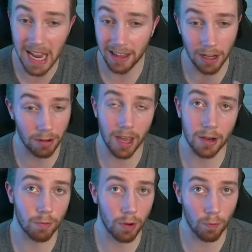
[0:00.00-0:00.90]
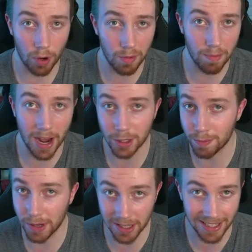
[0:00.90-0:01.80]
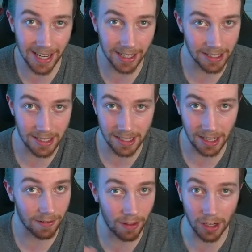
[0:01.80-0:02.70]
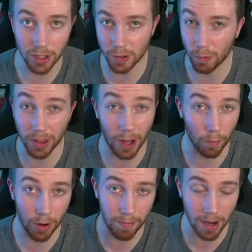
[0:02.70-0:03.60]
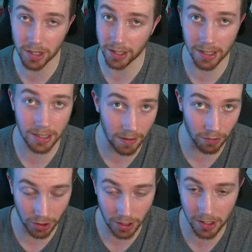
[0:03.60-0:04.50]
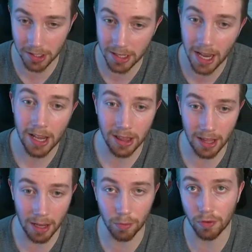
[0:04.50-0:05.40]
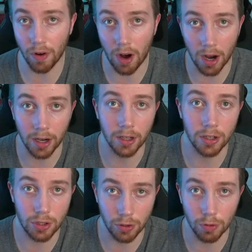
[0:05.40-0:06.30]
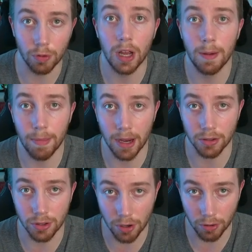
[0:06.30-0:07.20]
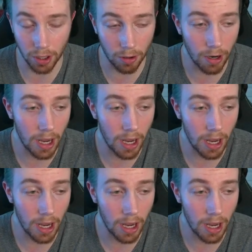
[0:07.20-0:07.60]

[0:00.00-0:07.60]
They only had to win one match, being the second seed. If they just won that one match against Evil Geniuses, they move on to Masters Tokyo